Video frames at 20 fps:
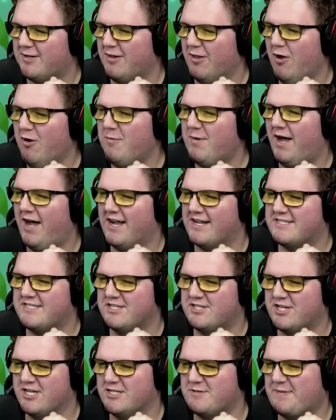Globox
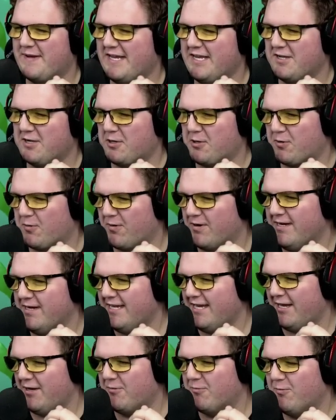is just being
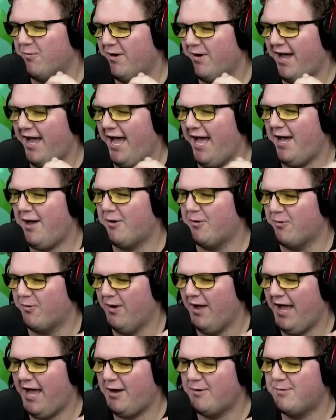greedy. What? How?
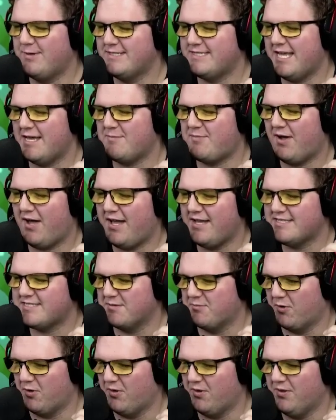How was that
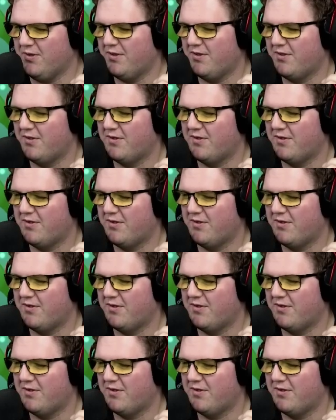possible?